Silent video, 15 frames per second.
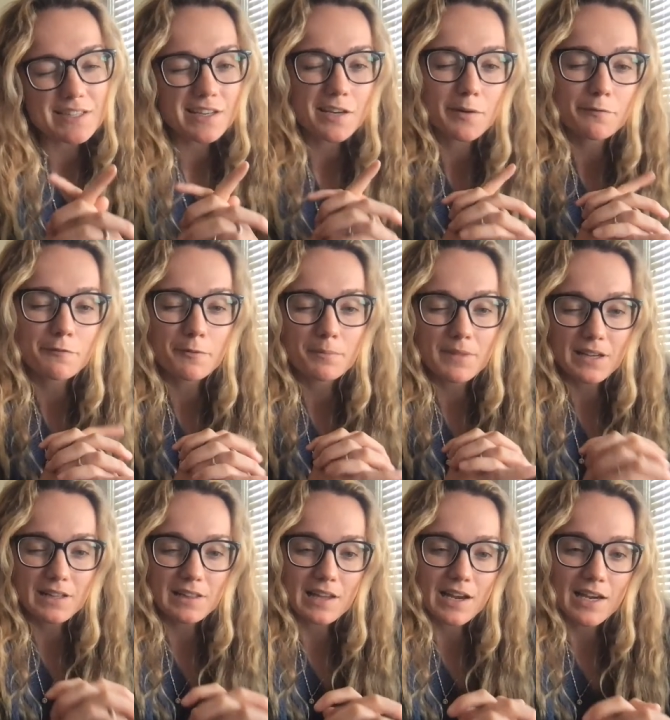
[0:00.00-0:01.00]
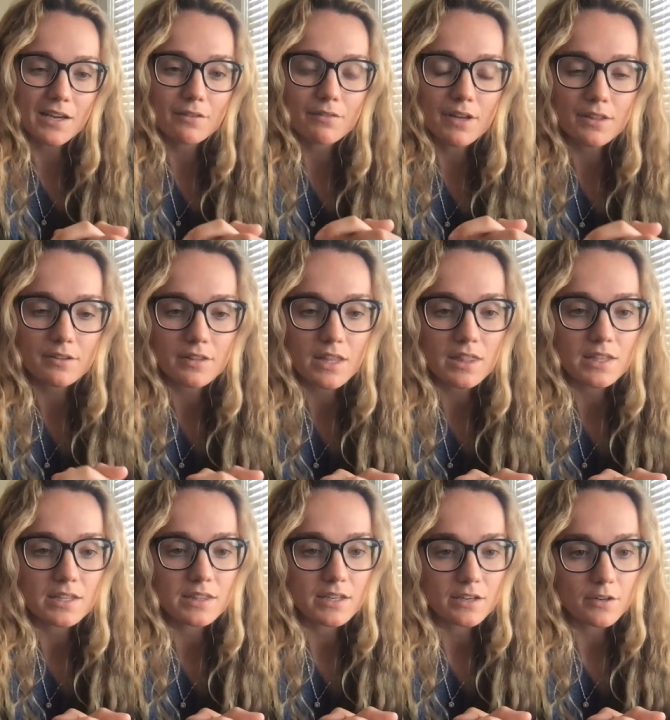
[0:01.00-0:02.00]
to come from the client rather than the
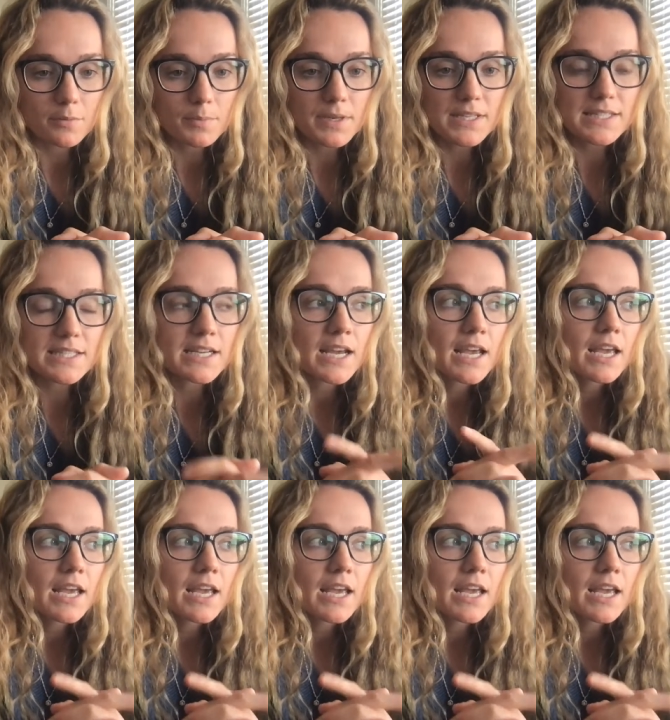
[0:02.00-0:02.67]
therapist.